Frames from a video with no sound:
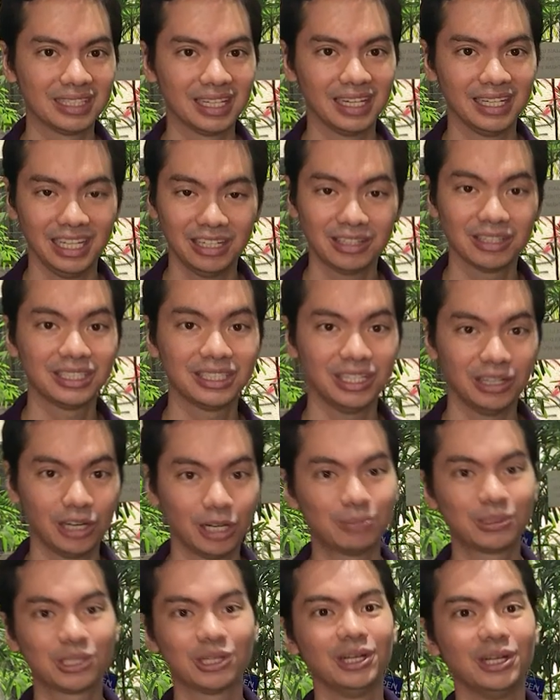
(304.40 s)
an interesting
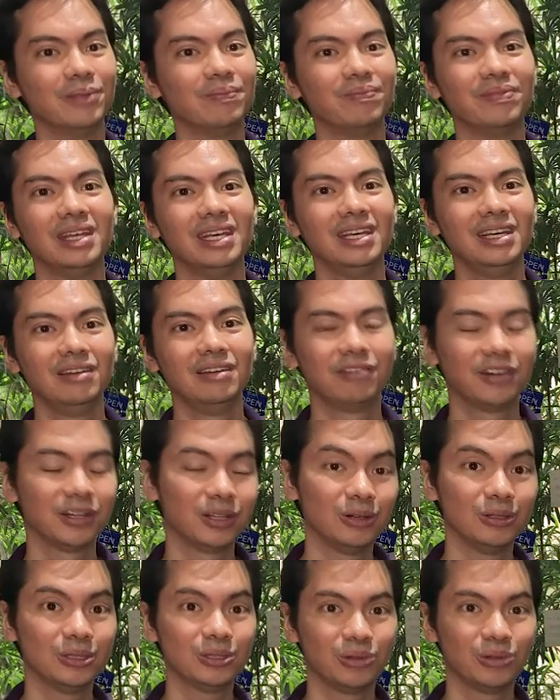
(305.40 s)
option for
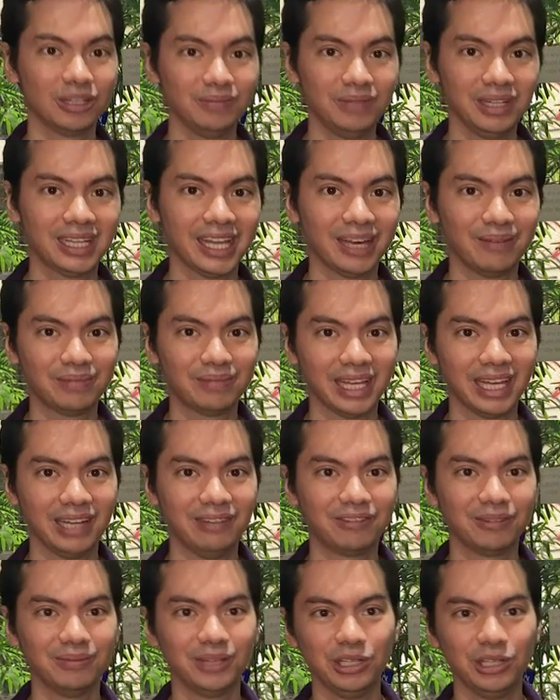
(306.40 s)
those who can be tempted
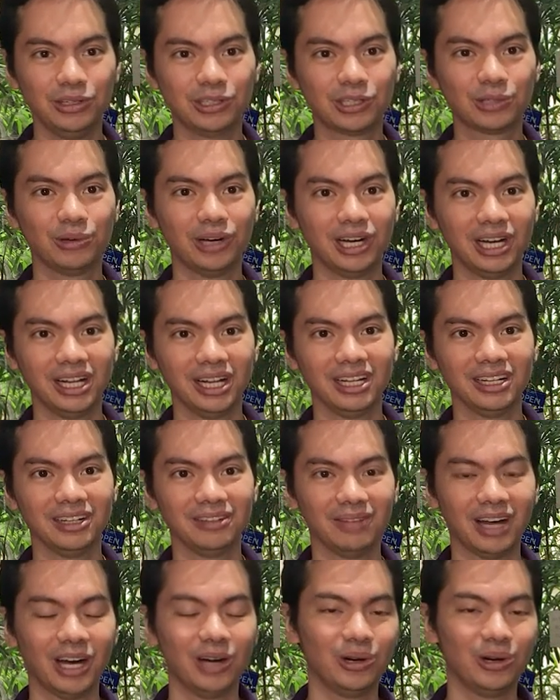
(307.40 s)
from the
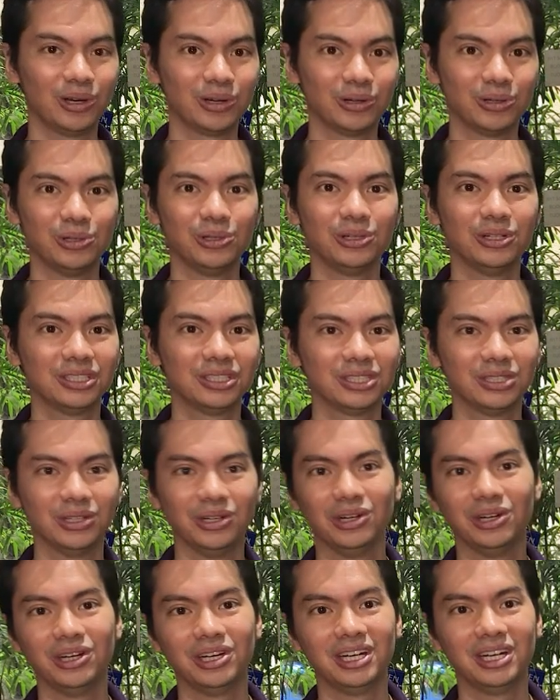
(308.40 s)
usual Aorus
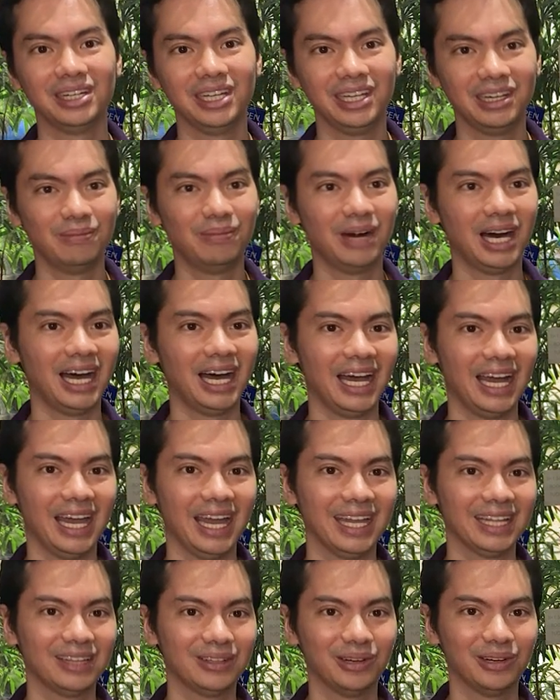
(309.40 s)
or
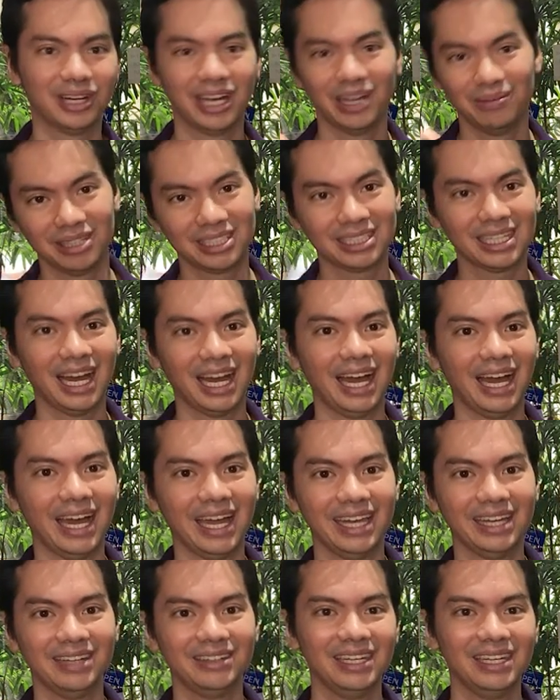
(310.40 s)
Gigabyte or
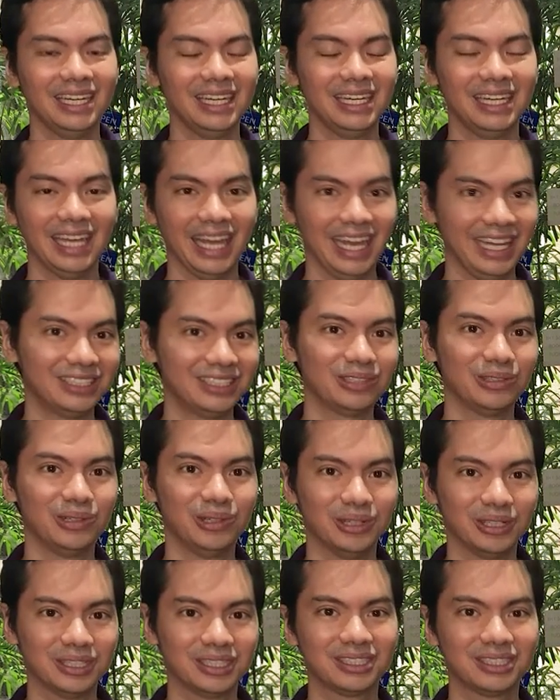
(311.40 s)
MSI,
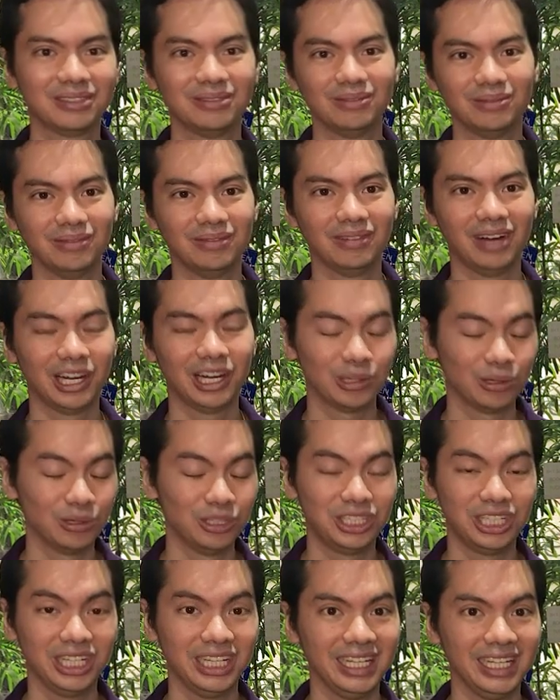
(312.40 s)
Asus,
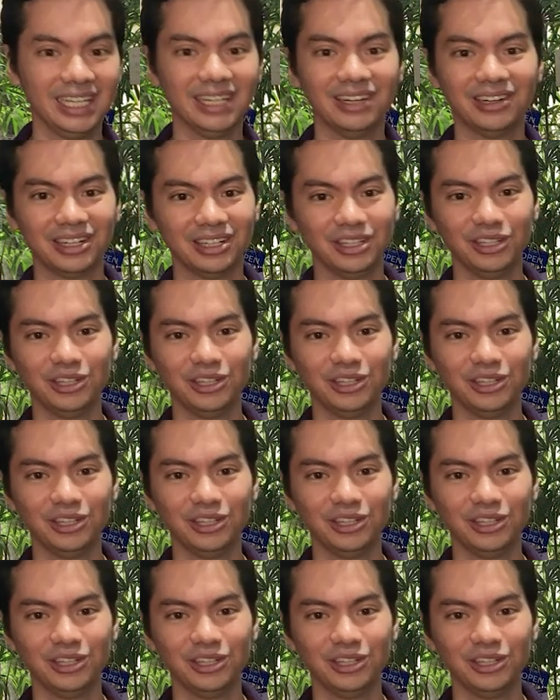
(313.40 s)
ROG, or, you